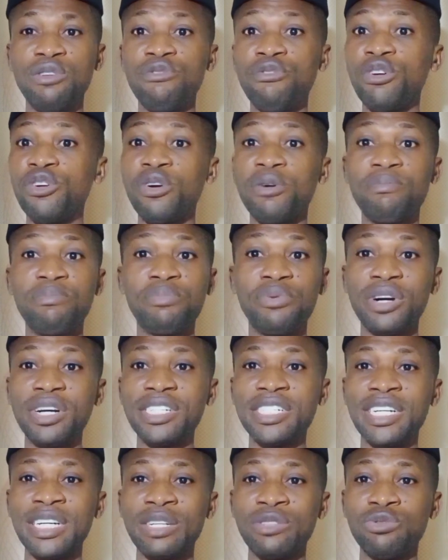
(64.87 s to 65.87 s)
for your
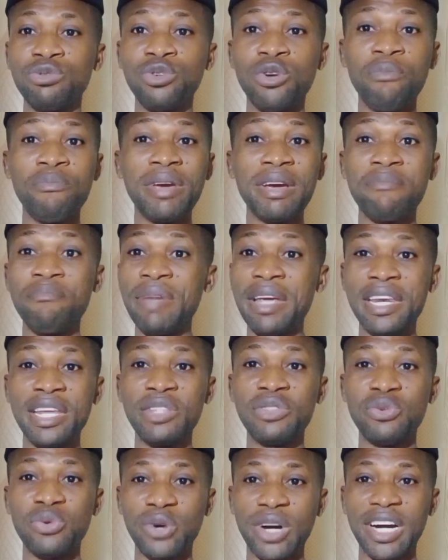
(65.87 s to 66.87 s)
present will not make
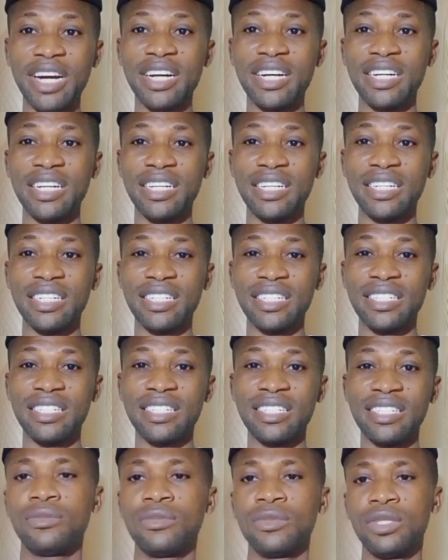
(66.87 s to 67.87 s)
meaning to her.
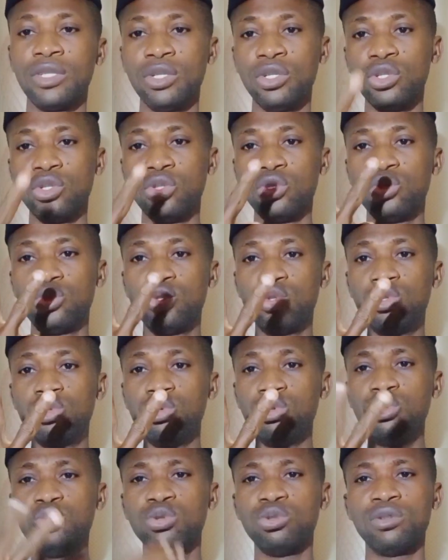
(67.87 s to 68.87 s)

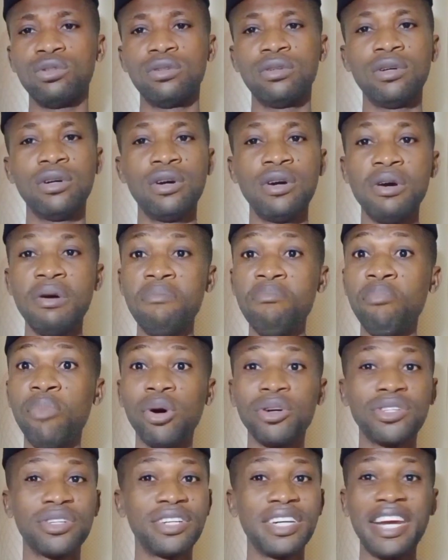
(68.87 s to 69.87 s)
Two,
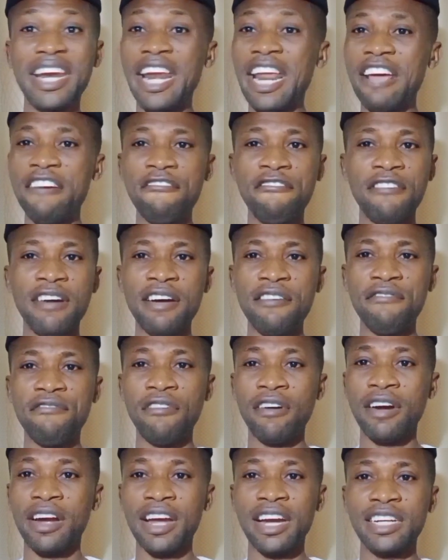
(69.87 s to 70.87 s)
but never
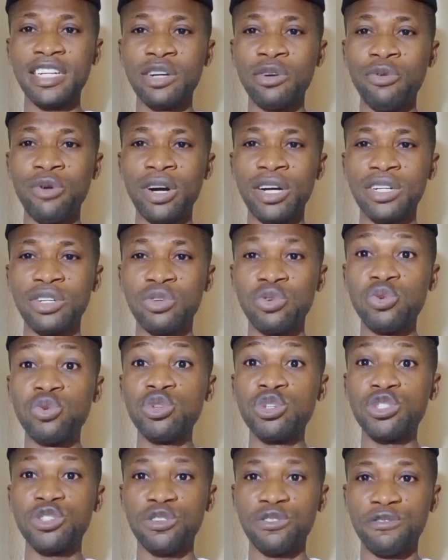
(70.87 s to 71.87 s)
forget the one who
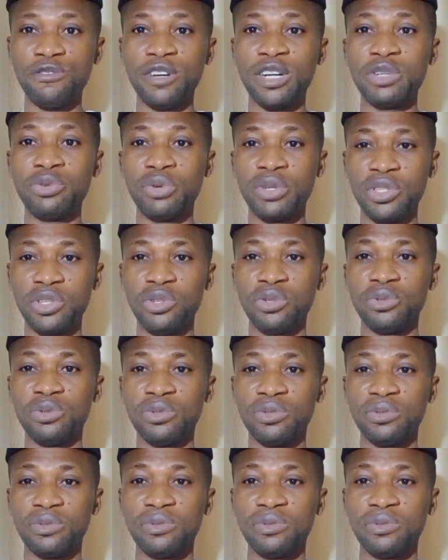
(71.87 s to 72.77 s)
suffered with you.